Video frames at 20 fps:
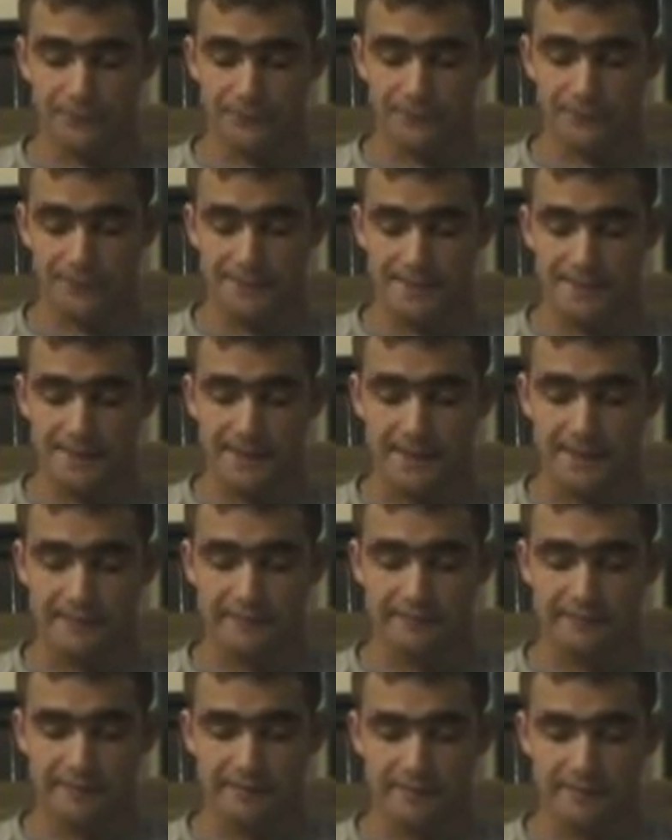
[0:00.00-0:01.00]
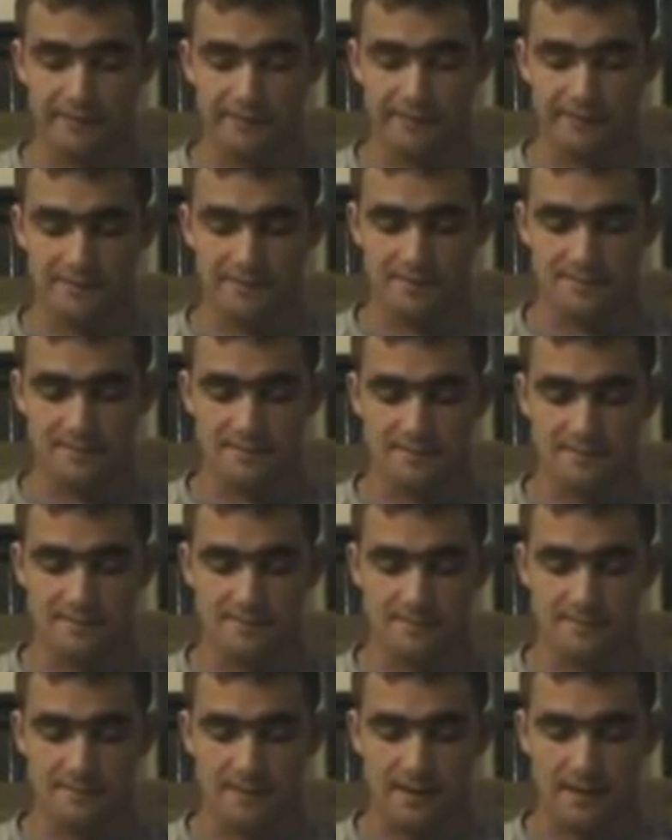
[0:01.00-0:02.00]
One caveat is
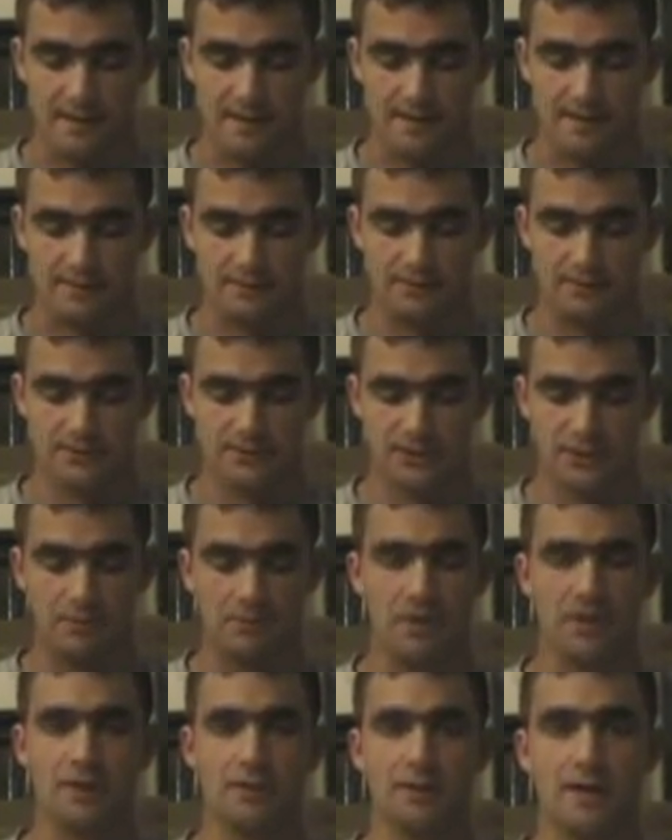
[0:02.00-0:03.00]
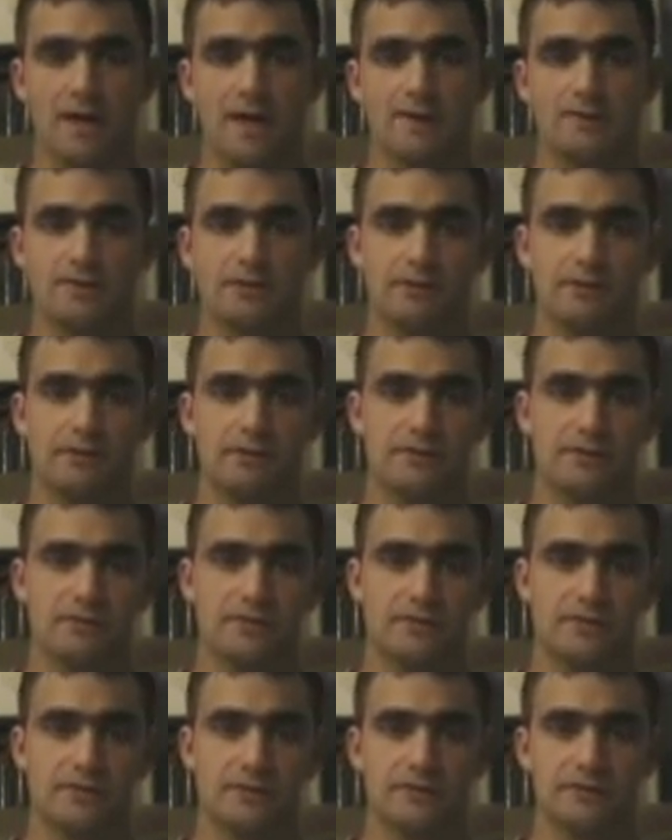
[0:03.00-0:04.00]
that some
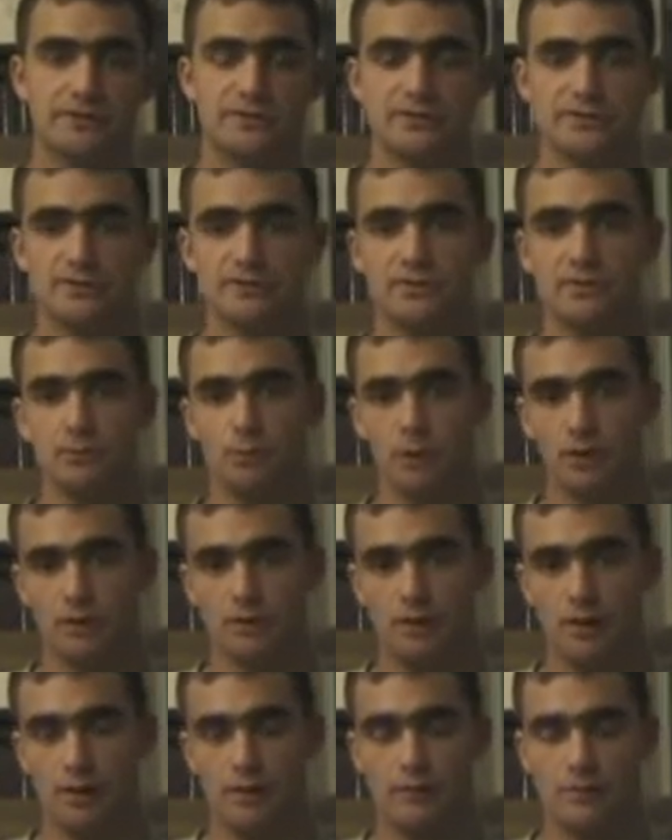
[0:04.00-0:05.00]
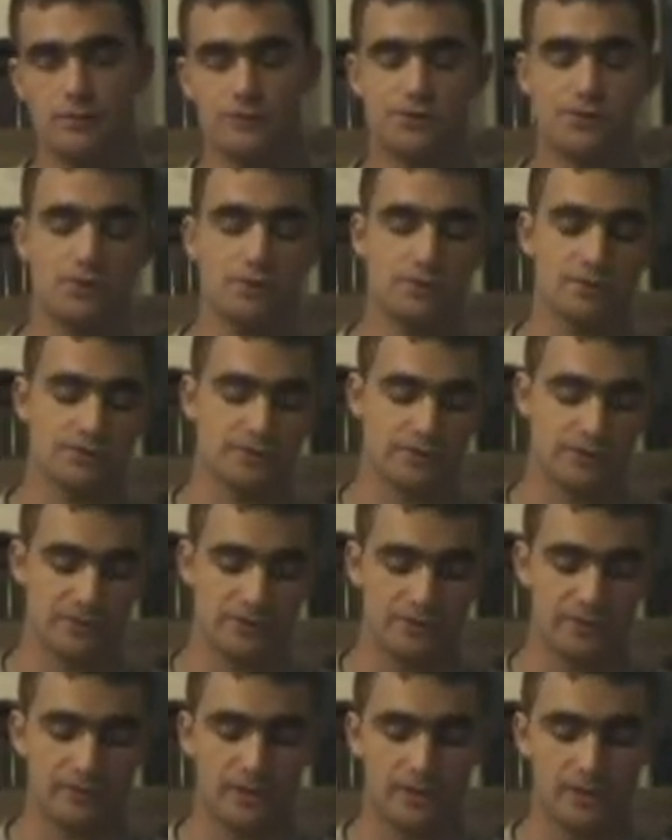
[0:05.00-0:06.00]
internationalisms that exist in one language don't
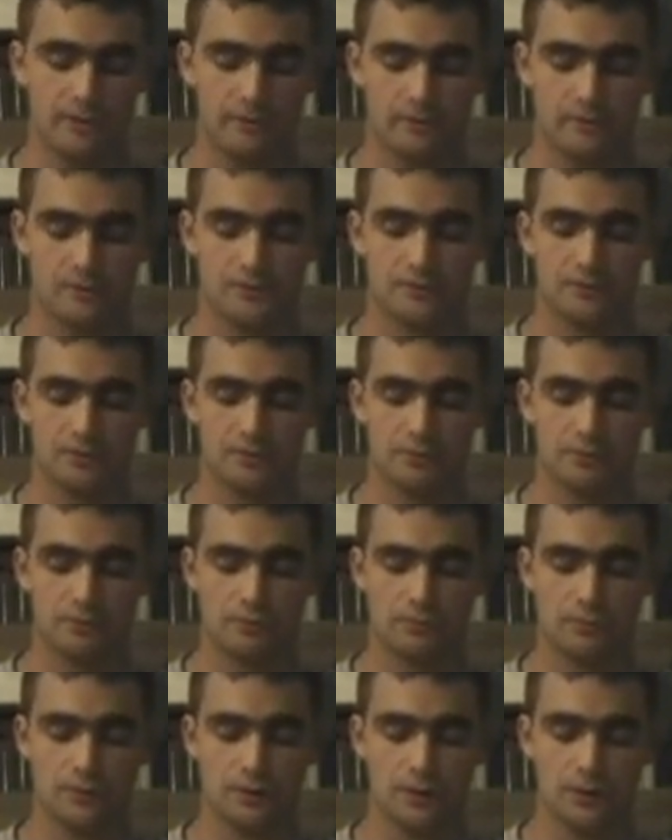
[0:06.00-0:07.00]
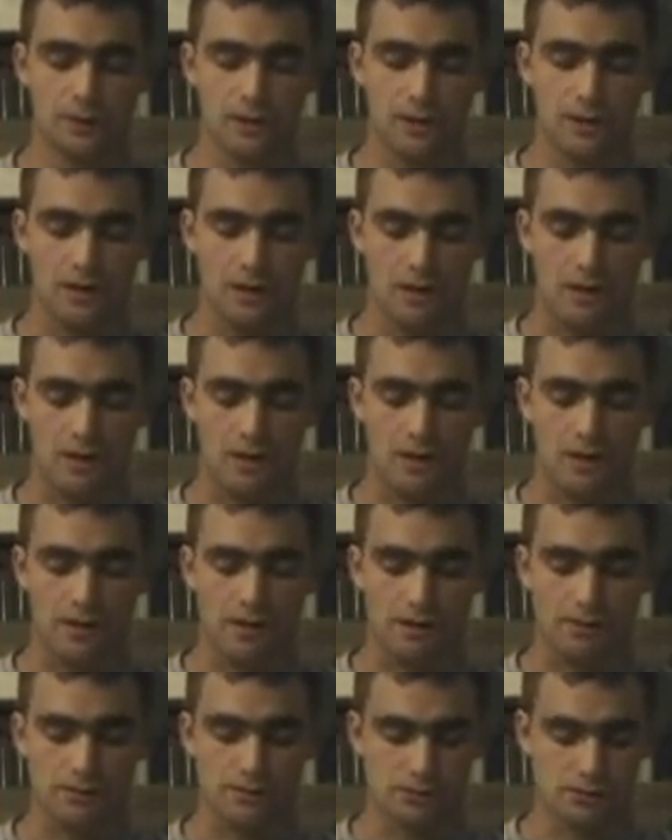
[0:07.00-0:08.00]
exist in the other, so
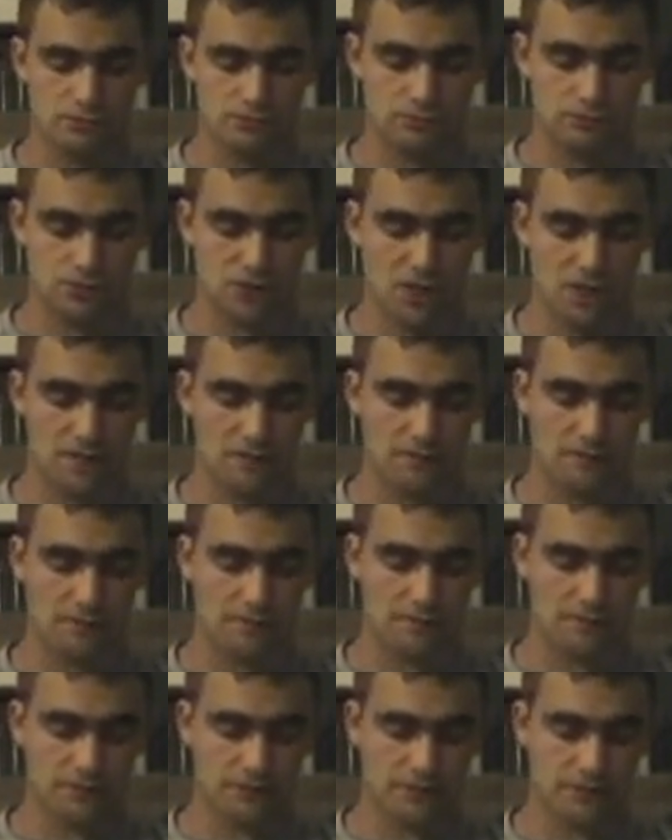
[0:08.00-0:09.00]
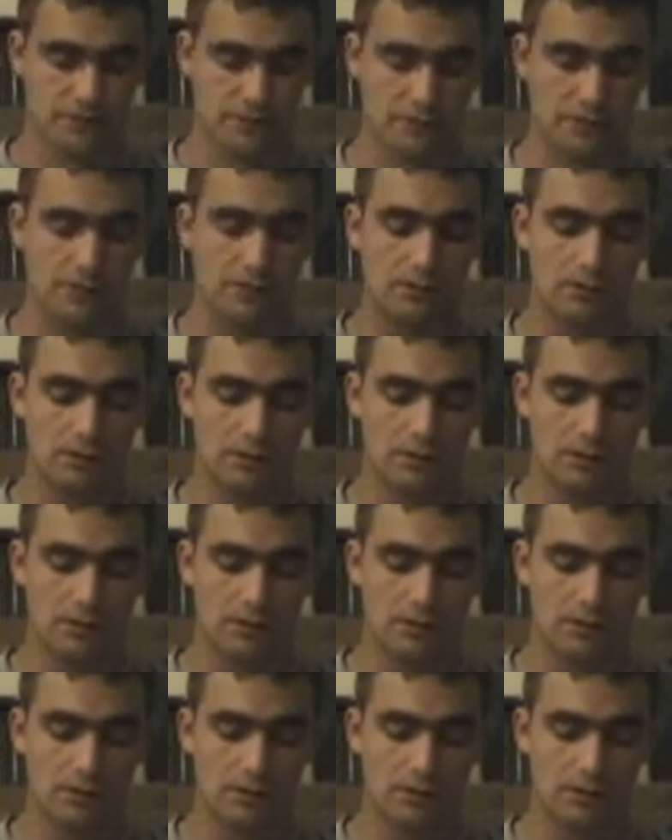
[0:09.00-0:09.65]
check a dictionary.